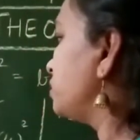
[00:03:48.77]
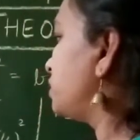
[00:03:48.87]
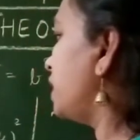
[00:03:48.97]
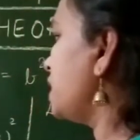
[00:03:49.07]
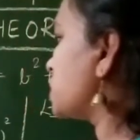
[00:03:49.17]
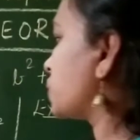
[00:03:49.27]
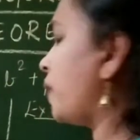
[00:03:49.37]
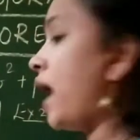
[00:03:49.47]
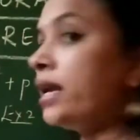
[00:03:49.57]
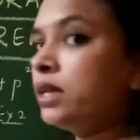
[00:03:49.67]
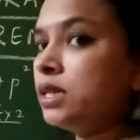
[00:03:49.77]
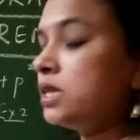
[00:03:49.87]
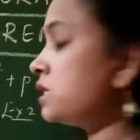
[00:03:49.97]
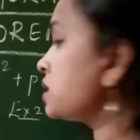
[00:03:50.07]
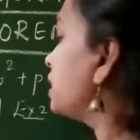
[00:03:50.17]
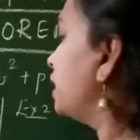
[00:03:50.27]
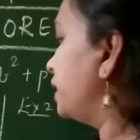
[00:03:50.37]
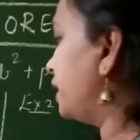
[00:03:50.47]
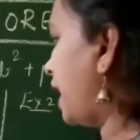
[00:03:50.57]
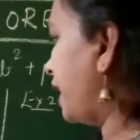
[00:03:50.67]
3 square is
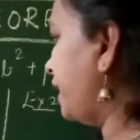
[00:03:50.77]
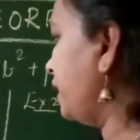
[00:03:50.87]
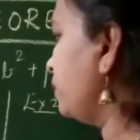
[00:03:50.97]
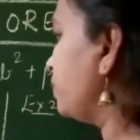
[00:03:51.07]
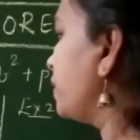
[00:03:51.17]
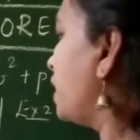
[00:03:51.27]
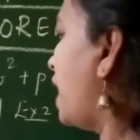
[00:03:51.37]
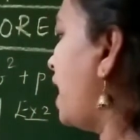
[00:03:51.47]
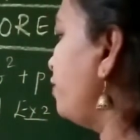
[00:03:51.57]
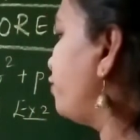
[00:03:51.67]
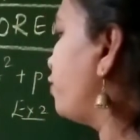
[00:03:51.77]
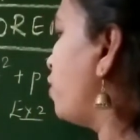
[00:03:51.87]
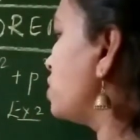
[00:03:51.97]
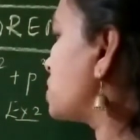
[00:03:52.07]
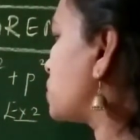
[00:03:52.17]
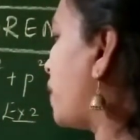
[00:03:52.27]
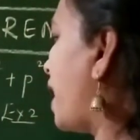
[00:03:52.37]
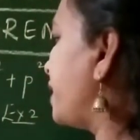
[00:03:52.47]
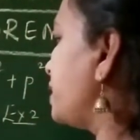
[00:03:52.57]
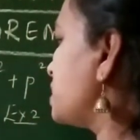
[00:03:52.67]
9 and 4
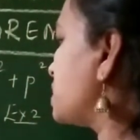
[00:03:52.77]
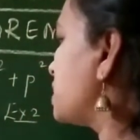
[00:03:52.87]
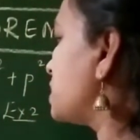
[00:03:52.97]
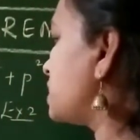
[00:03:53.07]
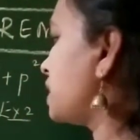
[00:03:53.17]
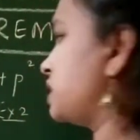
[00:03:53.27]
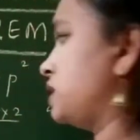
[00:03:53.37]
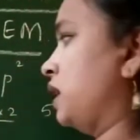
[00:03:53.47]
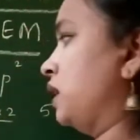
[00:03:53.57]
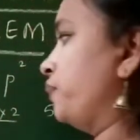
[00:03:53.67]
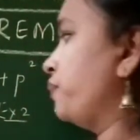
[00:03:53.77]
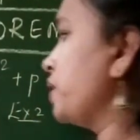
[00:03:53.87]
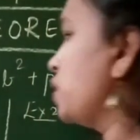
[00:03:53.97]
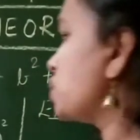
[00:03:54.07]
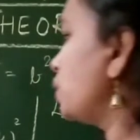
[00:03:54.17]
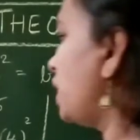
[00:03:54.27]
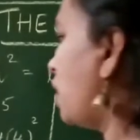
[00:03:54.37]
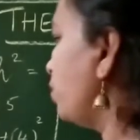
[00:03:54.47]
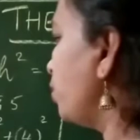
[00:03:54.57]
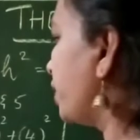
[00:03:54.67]
square is 16. So now
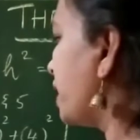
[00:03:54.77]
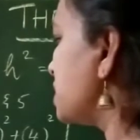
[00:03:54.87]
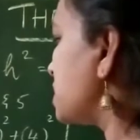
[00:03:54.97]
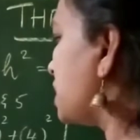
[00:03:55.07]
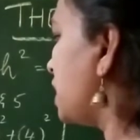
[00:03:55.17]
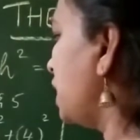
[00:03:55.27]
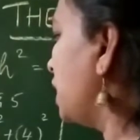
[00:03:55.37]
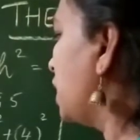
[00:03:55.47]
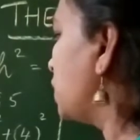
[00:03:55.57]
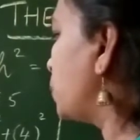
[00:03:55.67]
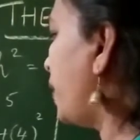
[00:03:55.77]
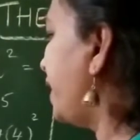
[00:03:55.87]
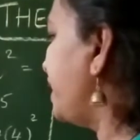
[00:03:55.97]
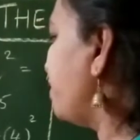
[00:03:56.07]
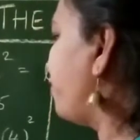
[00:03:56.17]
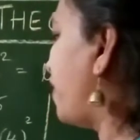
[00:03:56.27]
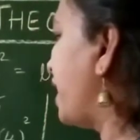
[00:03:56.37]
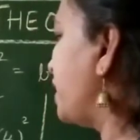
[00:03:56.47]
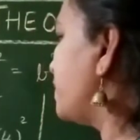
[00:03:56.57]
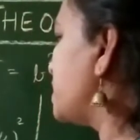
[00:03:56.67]
you can see
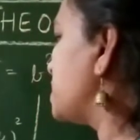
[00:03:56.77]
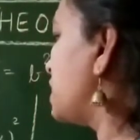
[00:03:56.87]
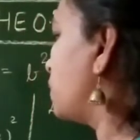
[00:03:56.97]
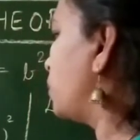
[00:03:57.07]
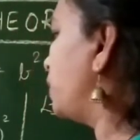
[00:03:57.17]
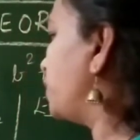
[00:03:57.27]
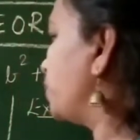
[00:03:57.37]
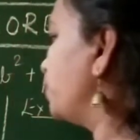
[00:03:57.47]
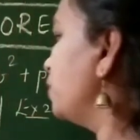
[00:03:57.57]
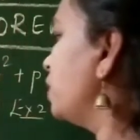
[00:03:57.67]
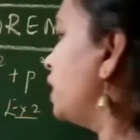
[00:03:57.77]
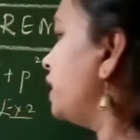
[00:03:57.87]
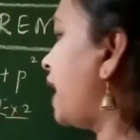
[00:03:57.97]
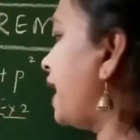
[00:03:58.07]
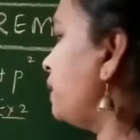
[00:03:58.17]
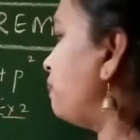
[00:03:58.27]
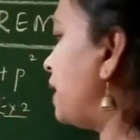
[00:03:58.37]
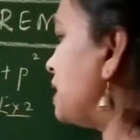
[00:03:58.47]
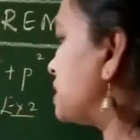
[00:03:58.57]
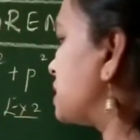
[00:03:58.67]
25 is equal to 9
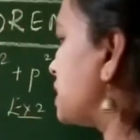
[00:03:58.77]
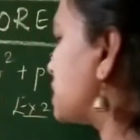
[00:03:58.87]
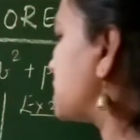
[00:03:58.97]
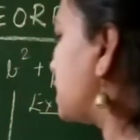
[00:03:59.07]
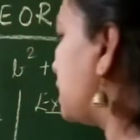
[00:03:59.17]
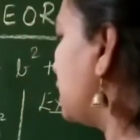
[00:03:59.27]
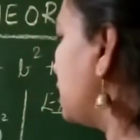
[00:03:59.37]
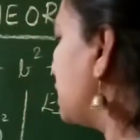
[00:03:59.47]
plus 16,